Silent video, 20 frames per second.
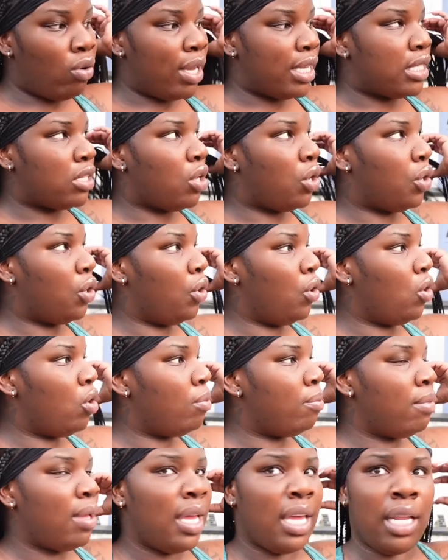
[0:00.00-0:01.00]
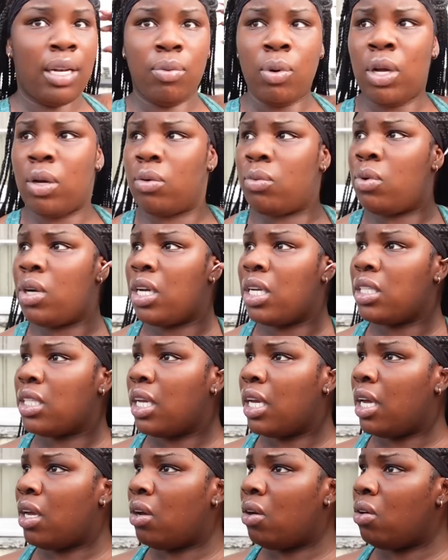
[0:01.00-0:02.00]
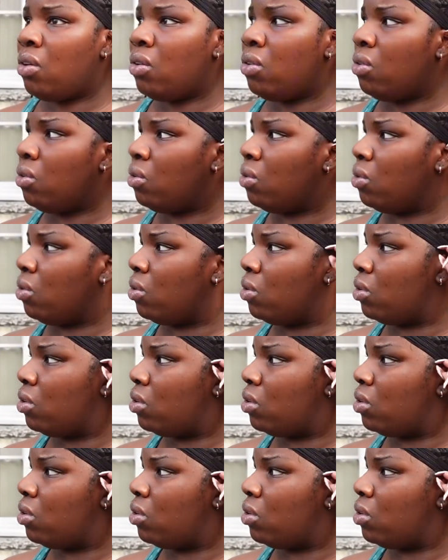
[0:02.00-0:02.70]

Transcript: it's humid. What, what the hell?